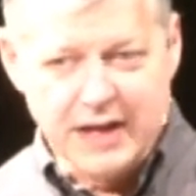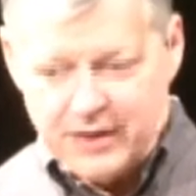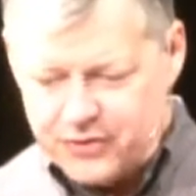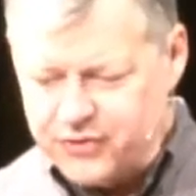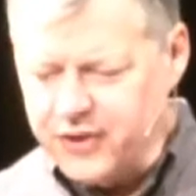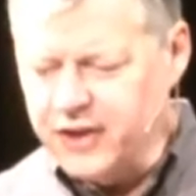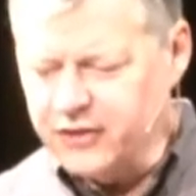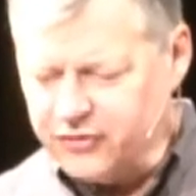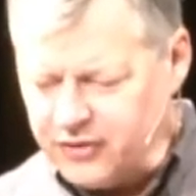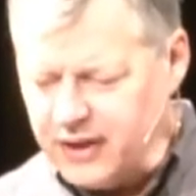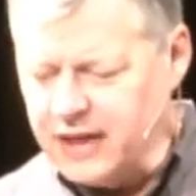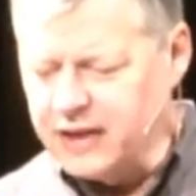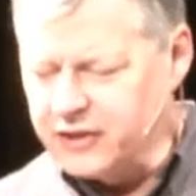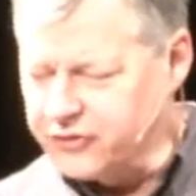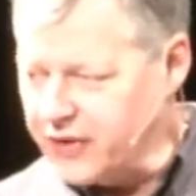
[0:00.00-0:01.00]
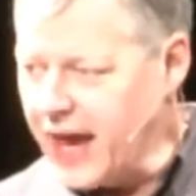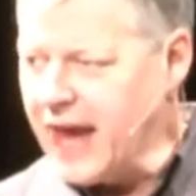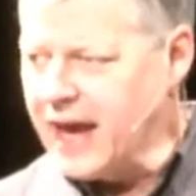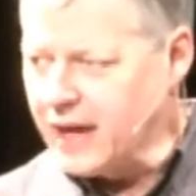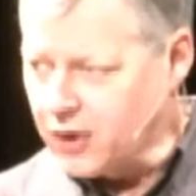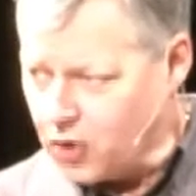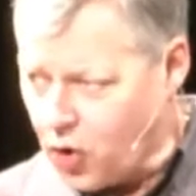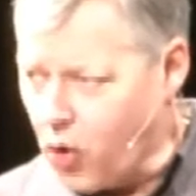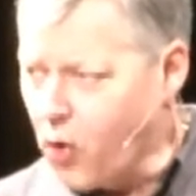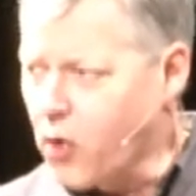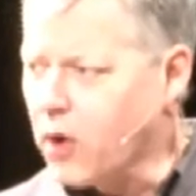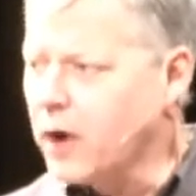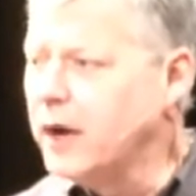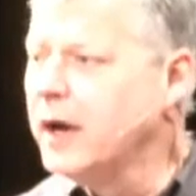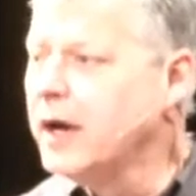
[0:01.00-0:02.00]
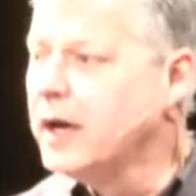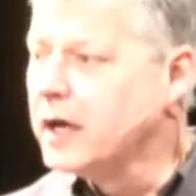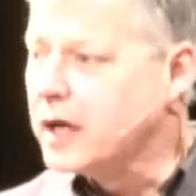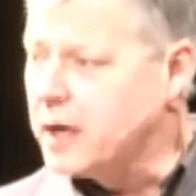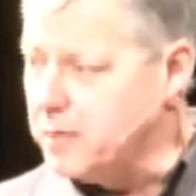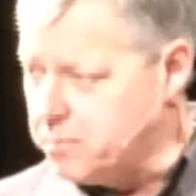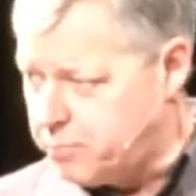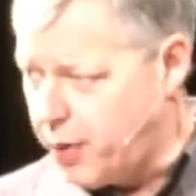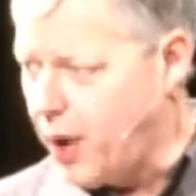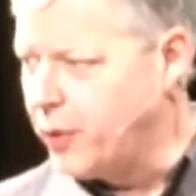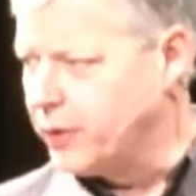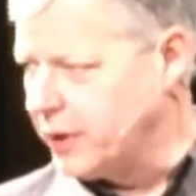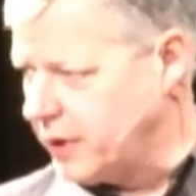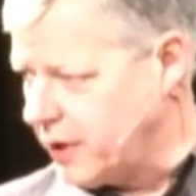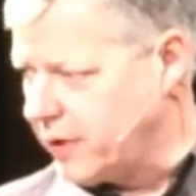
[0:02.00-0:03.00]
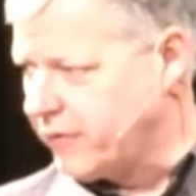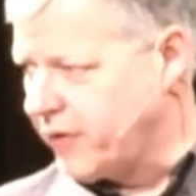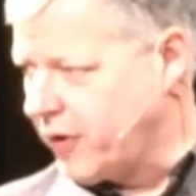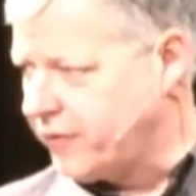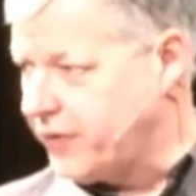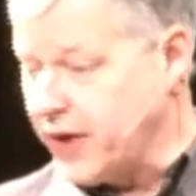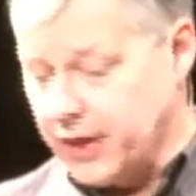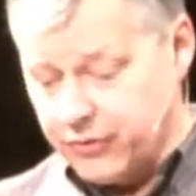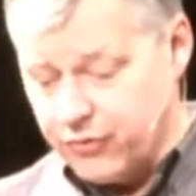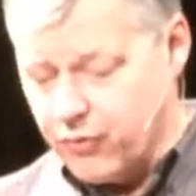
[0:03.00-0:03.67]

This is a core component of our faith.